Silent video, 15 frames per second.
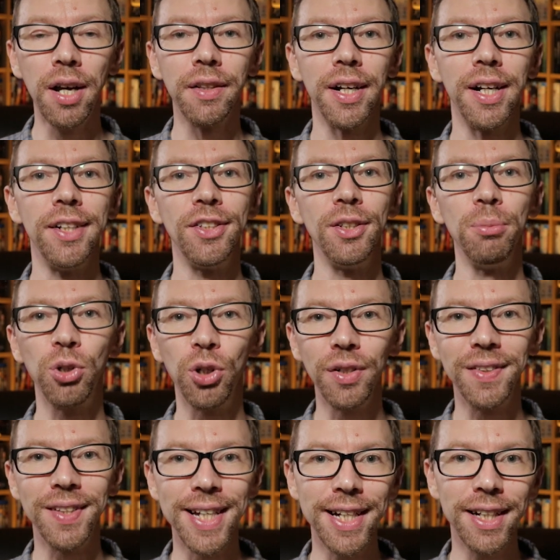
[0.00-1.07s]
There are some
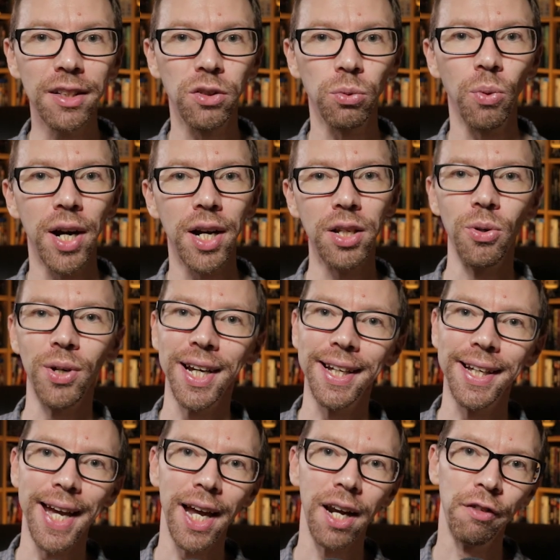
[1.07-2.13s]
good deals where you
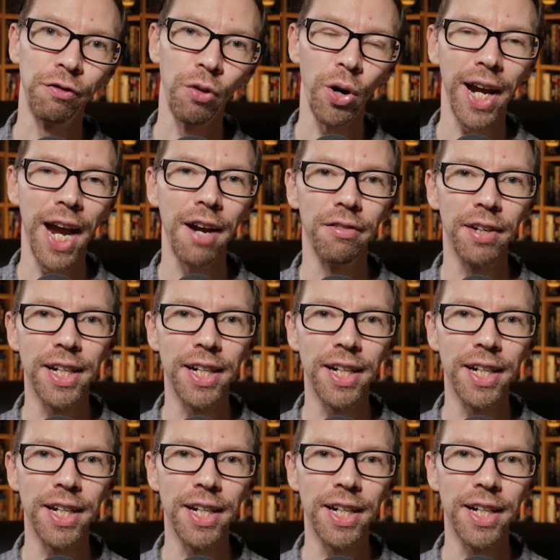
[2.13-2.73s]
can get a 4K